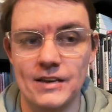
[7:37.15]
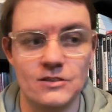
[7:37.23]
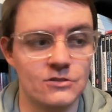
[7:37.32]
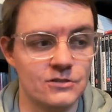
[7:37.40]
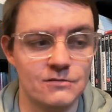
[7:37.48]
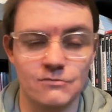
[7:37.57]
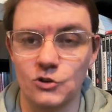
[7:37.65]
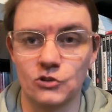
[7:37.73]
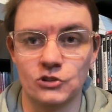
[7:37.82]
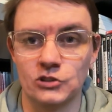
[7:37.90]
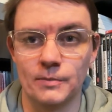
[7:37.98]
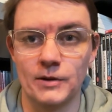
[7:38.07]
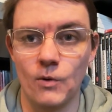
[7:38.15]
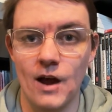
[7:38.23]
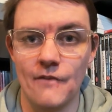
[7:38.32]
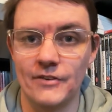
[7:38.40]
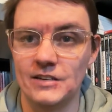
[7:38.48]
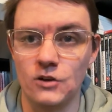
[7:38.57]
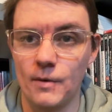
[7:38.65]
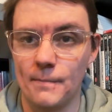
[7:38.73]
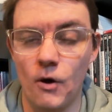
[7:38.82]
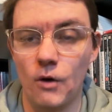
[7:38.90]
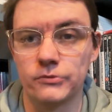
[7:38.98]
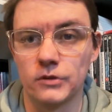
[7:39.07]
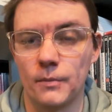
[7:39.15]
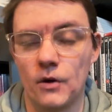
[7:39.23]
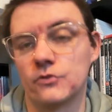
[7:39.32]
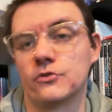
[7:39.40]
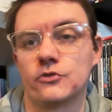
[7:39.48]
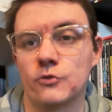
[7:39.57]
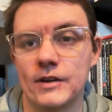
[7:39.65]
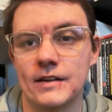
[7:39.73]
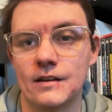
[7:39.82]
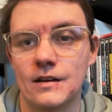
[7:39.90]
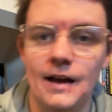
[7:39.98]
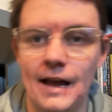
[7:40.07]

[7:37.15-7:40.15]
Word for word: It's just good just to be aware of it. It normally pops up on screen.